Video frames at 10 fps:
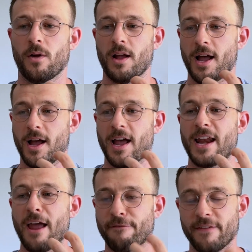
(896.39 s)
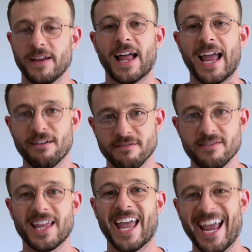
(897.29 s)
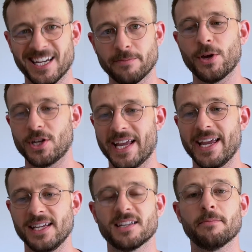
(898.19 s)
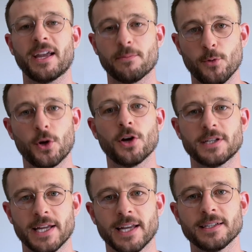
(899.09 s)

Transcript: and I feel I have the expertise to make more content,